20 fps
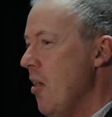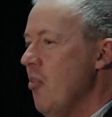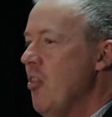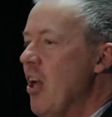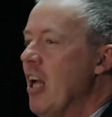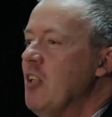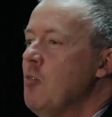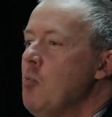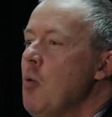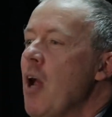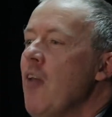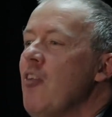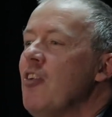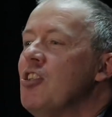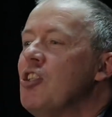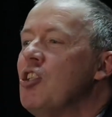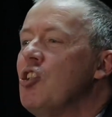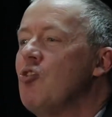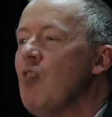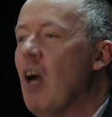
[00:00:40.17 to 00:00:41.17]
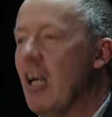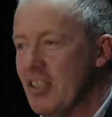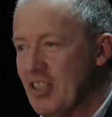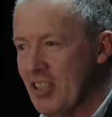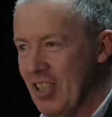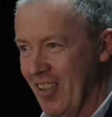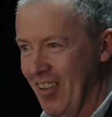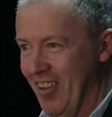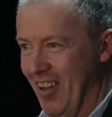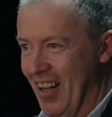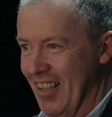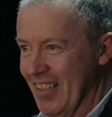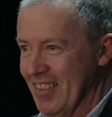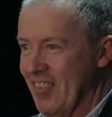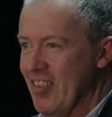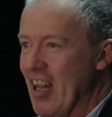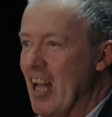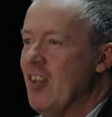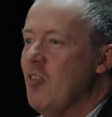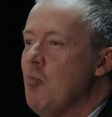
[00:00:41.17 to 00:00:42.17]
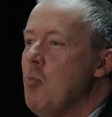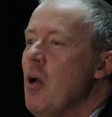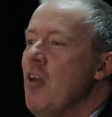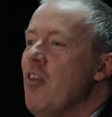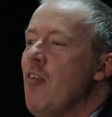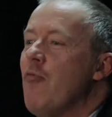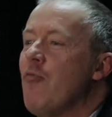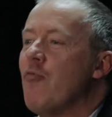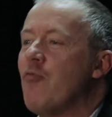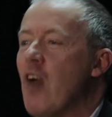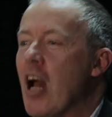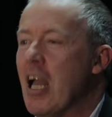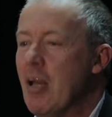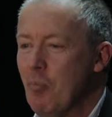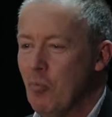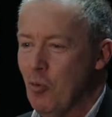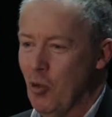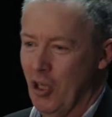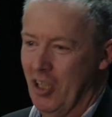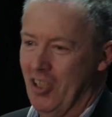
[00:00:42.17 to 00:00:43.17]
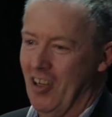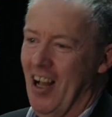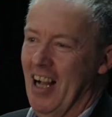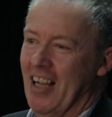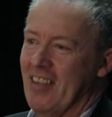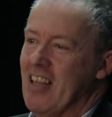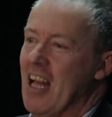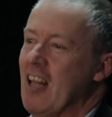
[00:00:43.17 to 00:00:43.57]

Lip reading: That's where the structure lies. That's where the framework lies.